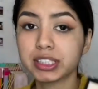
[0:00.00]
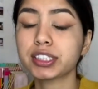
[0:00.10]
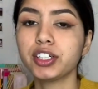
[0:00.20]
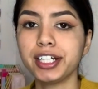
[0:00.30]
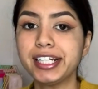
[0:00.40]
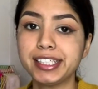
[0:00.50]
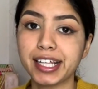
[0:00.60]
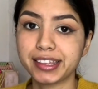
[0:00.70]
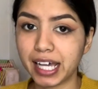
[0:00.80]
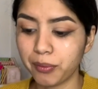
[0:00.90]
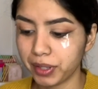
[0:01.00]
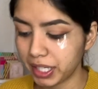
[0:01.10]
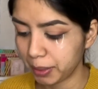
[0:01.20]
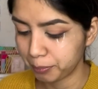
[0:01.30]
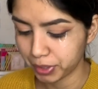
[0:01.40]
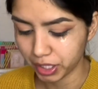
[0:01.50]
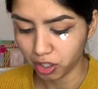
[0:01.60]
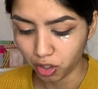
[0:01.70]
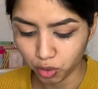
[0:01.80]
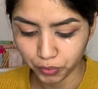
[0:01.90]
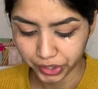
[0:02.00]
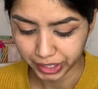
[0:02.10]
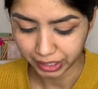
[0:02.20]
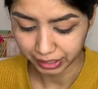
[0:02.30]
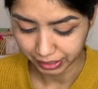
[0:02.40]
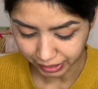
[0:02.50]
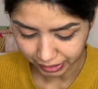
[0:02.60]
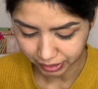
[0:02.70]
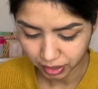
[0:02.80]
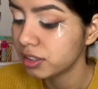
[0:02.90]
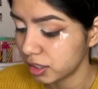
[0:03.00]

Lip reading: go ahead and take that one and put it all over the lid.